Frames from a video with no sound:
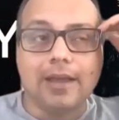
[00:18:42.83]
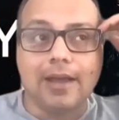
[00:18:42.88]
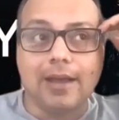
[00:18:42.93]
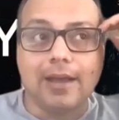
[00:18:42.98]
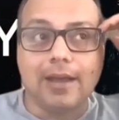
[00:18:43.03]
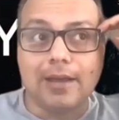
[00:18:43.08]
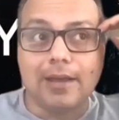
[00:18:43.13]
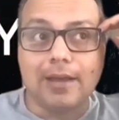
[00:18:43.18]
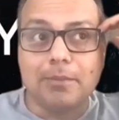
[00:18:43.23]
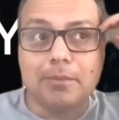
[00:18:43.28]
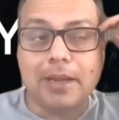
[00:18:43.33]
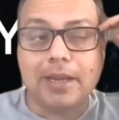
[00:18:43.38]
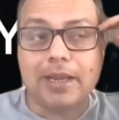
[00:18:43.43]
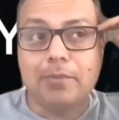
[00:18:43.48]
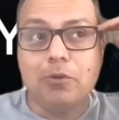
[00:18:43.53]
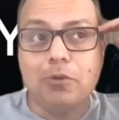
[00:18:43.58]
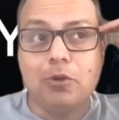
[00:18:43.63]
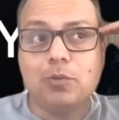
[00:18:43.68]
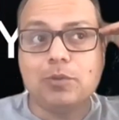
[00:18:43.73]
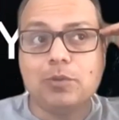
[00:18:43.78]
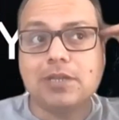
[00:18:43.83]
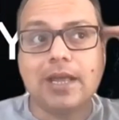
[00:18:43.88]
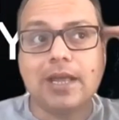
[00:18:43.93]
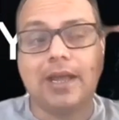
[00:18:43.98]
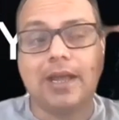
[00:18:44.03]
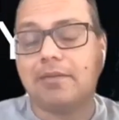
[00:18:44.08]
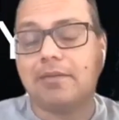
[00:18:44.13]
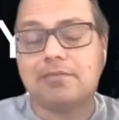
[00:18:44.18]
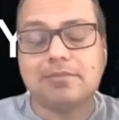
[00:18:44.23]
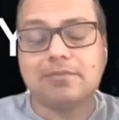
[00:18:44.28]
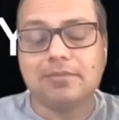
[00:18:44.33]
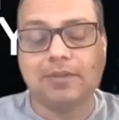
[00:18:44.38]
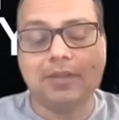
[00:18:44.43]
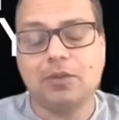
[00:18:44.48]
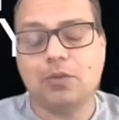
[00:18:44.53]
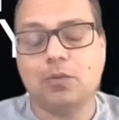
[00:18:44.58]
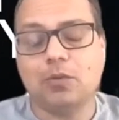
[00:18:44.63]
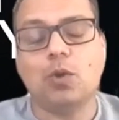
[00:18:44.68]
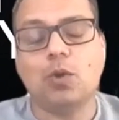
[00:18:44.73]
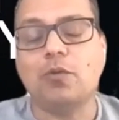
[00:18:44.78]
My commute was like
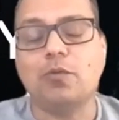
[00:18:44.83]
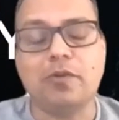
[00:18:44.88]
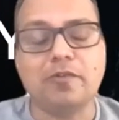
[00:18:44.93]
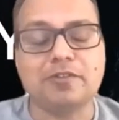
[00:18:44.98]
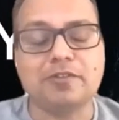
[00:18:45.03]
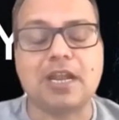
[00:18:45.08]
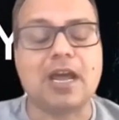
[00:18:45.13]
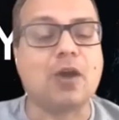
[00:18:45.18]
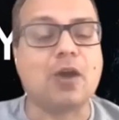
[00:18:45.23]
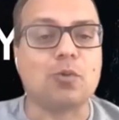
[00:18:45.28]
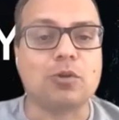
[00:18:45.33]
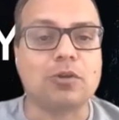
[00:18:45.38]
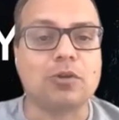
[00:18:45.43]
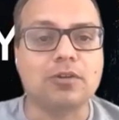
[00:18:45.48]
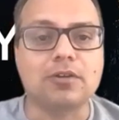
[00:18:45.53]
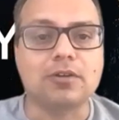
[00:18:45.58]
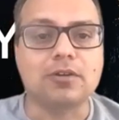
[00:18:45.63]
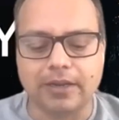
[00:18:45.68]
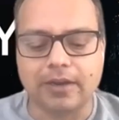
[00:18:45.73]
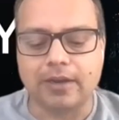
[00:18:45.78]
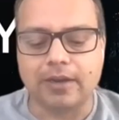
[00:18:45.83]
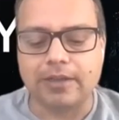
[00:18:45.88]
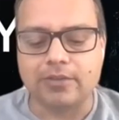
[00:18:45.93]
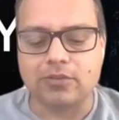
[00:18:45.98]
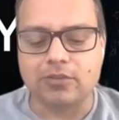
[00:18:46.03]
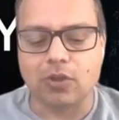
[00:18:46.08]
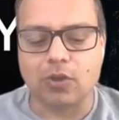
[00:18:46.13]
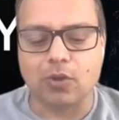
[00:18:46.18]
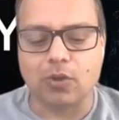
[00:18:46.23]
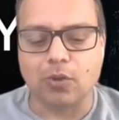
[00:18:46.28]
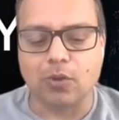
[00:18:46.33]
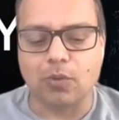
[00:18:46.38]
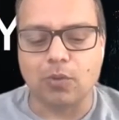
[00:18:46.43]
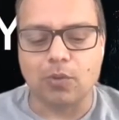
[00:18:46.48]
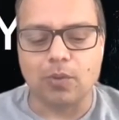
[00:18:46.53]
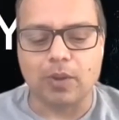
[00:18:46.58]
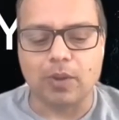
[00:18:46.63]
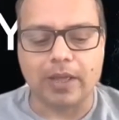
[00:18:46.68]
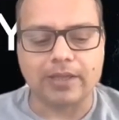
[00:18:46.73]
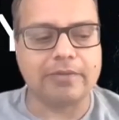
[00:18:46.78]
1 way was an hour nearly.
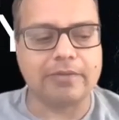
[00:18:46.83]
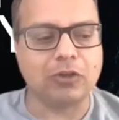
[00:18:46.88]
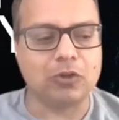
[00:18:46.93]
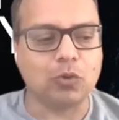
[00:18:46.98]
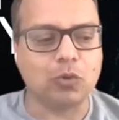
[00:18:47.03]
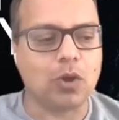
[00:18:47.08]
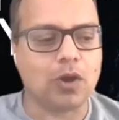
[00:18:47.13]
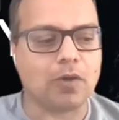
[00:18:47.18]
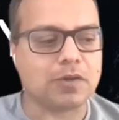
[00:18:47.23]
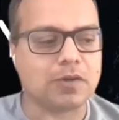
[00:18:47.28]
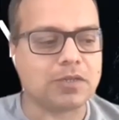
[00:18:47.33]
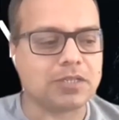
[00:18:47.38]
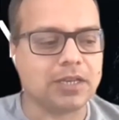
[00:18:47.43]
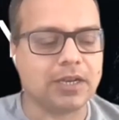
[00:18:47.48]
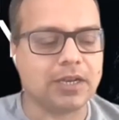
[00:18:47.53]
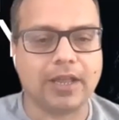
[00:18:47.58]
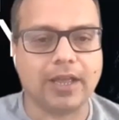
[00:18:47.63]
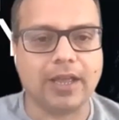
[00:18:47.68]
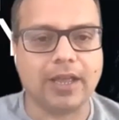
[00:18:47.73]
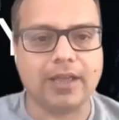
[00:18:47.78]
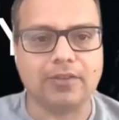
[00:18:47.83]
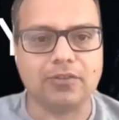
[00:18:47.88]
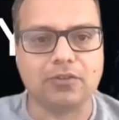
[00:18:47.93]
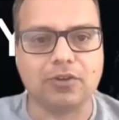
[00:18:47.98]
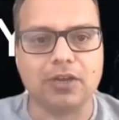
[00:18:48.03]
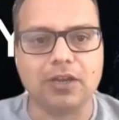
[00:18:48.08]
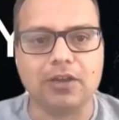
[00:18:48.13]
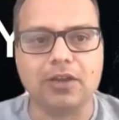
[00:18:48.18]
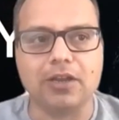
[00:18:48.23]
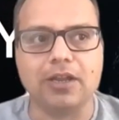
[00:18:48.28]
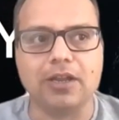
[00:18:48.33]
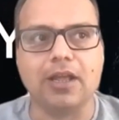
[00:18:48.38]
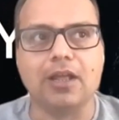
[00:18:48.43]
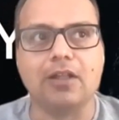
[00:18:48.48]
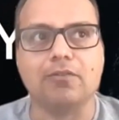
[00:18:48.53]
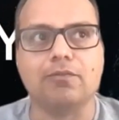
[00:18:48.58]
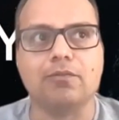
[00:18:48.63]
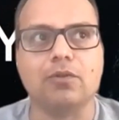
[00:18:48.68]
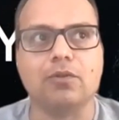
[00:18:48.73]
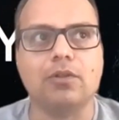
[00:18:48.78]
So saving 2 hours in a day is really,
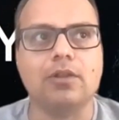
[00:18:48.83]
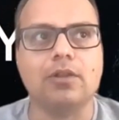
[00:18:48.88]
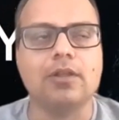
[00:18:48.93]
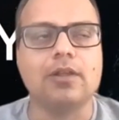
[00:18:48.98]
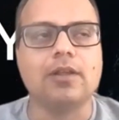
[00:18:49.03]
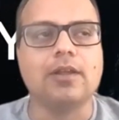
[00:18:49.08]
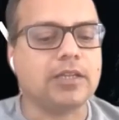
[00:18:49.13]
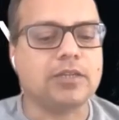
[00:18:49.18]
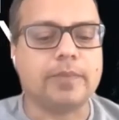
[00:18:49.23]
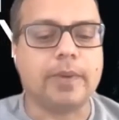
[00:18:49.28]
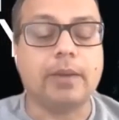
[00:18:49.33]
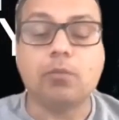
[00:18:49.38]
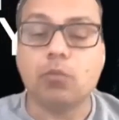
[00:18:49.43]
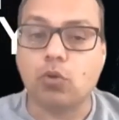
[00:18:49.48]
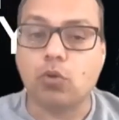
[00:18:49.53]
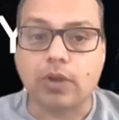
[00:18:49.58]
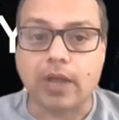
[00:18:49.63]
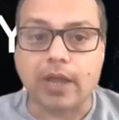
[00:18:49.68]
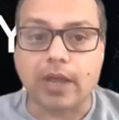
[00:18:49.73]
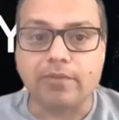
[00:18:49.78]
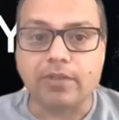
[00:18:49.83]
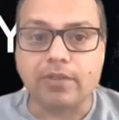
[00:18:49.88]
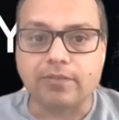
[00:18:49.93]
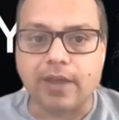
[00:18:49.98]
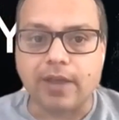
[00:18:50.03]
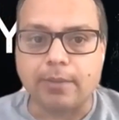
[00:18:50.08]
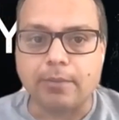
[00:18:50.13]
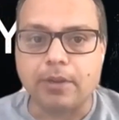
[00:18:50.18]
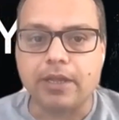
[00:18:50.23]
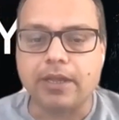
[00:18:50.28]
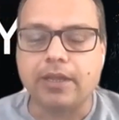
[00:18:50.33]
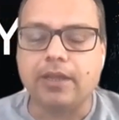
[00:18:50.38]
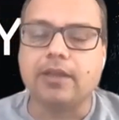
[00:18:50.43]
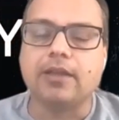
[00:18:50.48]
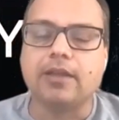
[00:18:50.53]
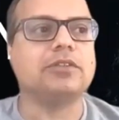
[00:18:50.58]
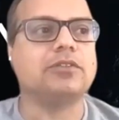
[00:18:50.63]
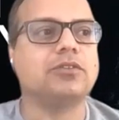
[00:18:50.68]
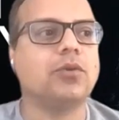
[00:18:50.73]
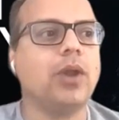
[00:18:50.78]
really helpful. I can spend more time with family,
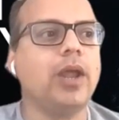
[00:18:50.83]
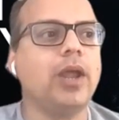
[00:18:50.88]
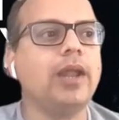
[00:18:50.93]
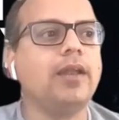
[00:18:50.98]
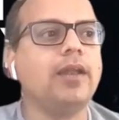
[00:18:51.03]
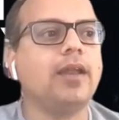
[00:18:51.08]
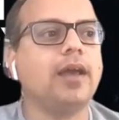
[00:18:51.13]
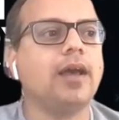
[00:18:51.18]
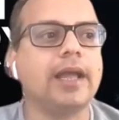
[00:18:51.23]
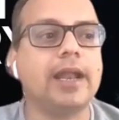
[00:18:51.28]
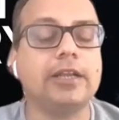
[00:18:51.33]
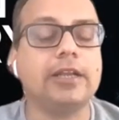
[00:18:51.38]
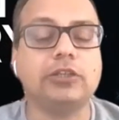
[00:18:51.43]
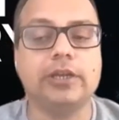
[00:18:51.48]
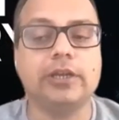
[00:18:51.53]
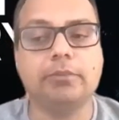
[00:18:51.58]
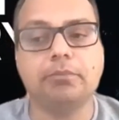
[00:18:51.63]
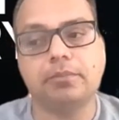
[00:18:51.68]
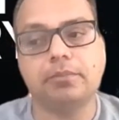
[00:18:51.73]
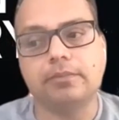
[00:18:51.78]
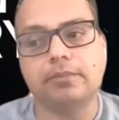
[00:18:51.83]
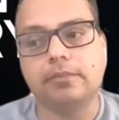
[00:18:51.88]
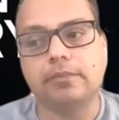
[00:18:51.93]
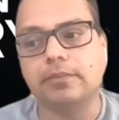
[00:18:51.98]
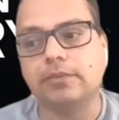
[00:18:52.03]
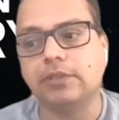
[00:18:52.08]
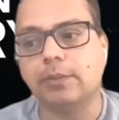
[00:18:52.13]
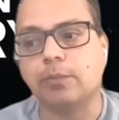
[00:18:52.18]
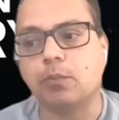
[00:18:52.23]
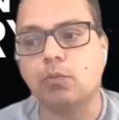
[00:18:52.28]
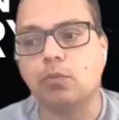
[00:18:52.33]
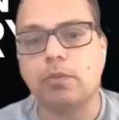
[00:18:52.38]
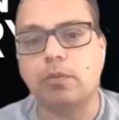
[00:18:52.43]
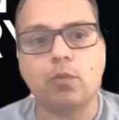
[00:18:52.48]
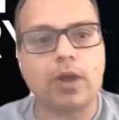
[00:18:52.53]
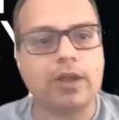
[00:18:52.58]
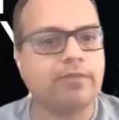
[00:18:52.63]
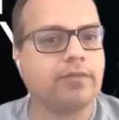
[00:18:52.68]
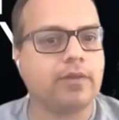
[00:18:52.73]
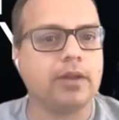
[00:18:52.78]
which is great. I can actually support
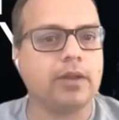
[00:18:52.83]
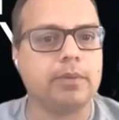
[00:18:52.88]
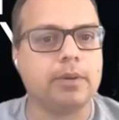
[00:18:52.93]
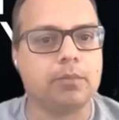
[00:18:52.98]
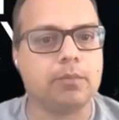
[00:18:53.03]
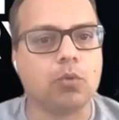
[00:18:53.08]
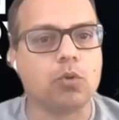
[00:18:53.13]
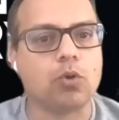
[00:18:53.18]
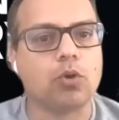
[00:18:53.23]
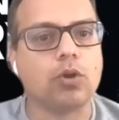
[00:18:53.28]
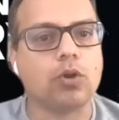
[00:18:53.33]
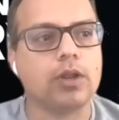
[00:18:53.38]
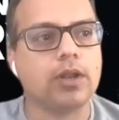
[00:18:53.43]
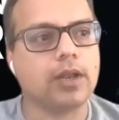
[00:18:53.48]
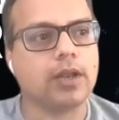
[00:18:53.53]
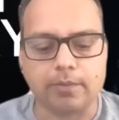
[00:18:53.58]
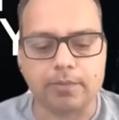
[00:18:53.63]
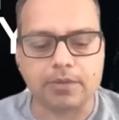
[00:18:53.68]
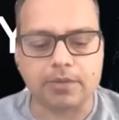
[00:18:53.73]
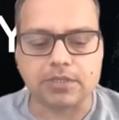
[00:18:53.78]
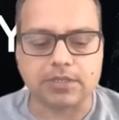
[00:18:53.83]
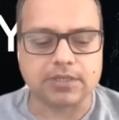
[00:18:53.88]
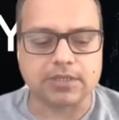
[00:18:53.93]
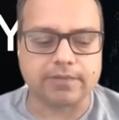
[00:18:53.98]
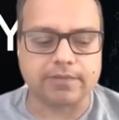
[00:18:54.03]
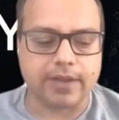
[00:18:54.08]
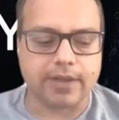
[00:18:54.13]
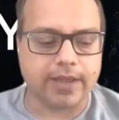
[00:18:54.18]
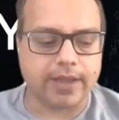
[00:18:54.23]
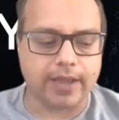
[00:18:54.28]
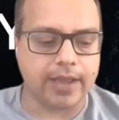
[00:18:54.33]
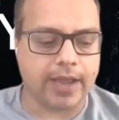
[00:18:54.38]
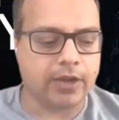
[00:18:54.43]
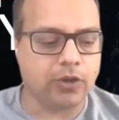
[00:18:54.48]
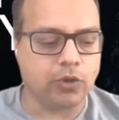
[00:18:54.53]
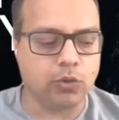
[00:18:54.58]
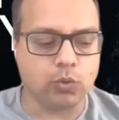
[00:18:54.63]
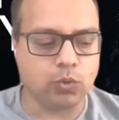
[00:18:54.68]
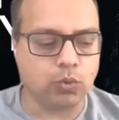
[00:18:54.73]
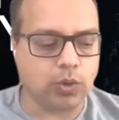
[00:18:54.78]
my wife a little bit more in our personal stuff. I
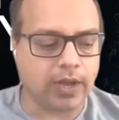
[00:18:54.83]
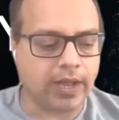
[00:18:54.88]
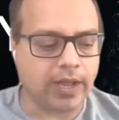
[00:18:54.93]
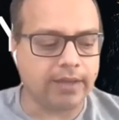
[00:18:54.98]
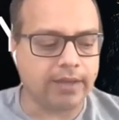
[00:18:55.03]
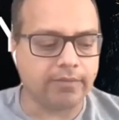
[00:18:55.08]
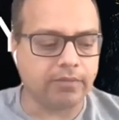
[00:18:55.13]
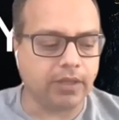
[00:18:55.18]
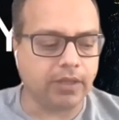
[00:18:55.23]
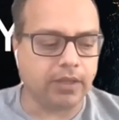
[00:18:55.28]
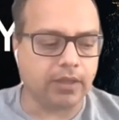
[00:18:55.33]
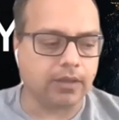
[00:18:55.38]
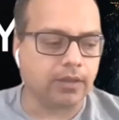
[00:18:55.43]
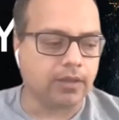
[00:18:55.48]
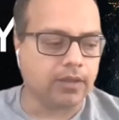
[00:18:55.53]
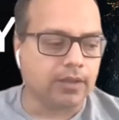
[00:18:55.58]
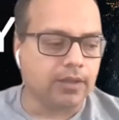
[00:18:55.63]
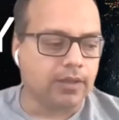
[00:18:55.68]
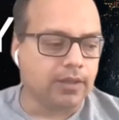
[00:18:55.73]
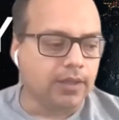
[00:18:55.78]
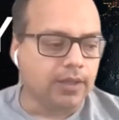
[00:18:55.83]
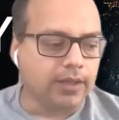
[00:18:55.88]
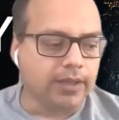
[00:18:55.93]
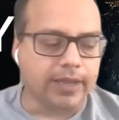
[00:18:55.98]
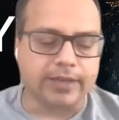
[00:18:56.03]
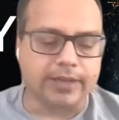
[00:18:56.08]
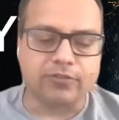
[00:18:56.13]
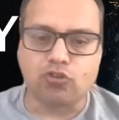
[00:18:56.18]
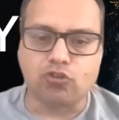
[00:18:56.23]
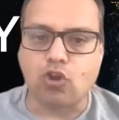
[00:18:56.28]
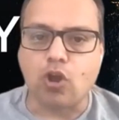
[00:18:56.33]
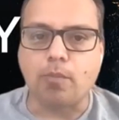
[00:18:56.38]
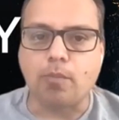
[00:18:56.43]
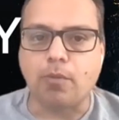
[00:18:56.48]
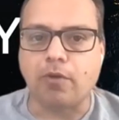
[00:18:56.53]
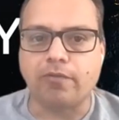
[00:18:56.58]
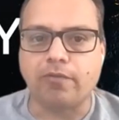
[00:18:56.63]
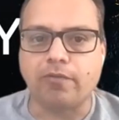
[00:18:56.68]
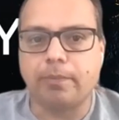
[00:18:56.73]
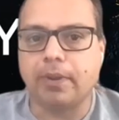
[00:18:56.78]
have the kids
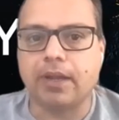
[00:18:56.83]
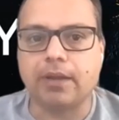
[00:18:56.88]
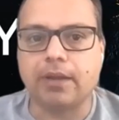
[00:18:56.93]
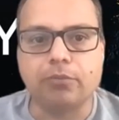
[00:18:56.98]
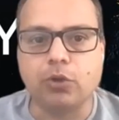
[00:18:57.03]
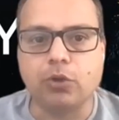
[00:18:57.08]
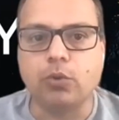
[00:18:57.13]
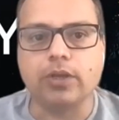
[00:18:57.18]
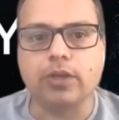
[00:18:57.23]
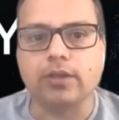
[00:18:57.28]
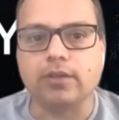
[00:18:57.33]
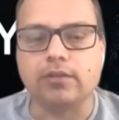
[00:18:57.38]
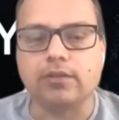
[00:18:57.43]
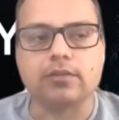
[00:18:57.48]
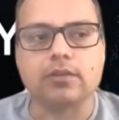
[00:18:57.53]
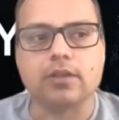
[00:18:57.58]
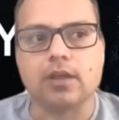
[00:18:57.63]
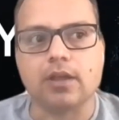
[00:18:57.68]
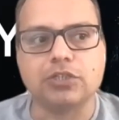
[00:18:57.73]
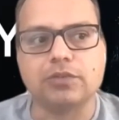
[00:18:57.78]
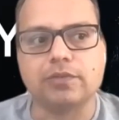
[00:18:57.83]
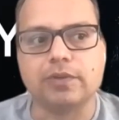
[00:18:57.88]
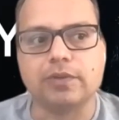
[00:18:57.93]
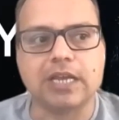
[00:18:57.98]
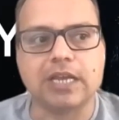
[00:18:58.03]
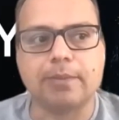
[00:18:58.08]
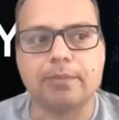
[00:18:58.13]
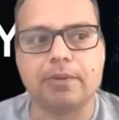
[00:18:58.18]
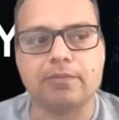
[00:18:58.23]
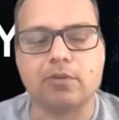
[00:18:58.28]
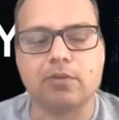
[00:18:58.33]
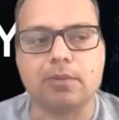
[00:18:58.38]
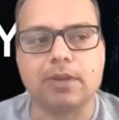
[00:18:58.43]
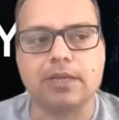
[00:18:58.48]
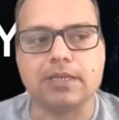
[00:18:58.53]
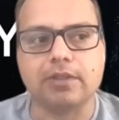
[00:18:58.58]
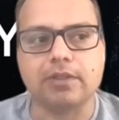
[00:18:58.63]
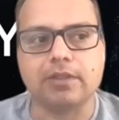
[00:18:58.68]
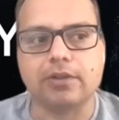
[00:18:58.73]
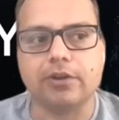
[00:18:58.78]
drop off and pick up duties, which happen
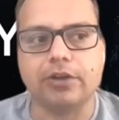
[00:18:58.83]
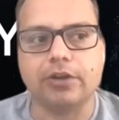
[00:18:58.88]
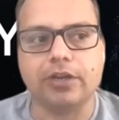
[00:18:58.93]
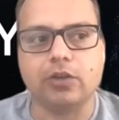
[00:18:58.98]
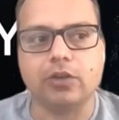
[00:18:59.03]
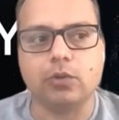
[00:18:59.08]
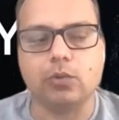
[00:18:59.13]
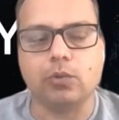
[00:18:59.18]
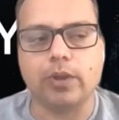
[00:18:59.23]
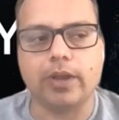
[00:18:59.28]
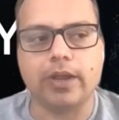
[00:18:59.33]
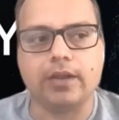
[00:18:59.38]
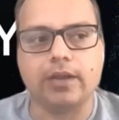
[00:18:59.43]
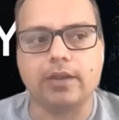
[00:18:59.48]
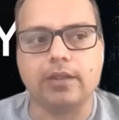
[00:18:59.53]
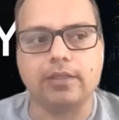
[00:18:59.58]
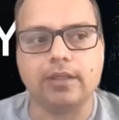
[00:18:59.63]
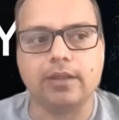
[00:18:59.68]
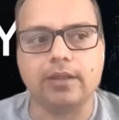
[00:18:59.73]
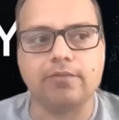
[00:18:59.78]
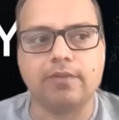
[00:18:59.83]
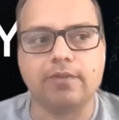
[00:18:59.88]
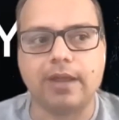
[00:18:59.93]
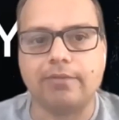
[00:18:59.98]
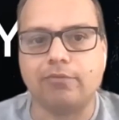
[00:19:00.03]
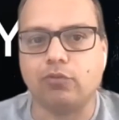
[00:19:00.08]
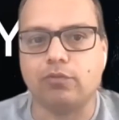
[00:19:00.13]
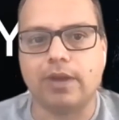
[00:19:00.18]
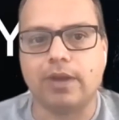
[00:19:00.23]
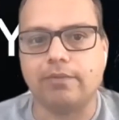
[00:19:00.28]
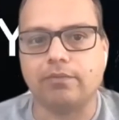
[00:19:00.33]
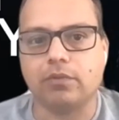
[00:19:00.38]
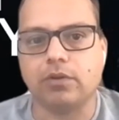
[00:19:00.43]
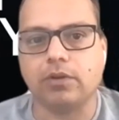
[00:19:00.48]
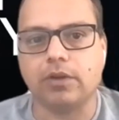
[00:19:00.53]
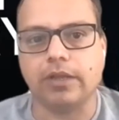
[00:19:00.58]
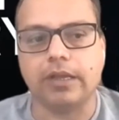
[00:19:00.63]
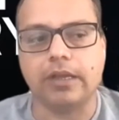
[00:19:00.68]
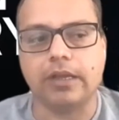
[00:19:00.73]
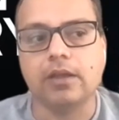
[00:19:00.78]
from 7:30 to 8 and then 5 to
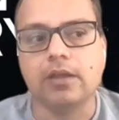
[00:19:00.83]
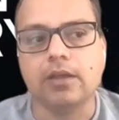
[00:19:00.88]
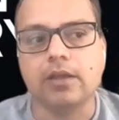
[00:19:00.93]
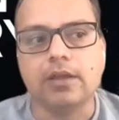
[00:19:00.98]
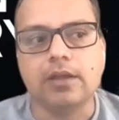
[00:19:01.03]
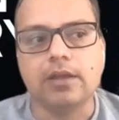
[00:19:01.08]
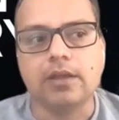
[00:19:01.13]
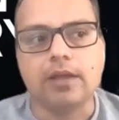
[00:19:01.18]
5:30.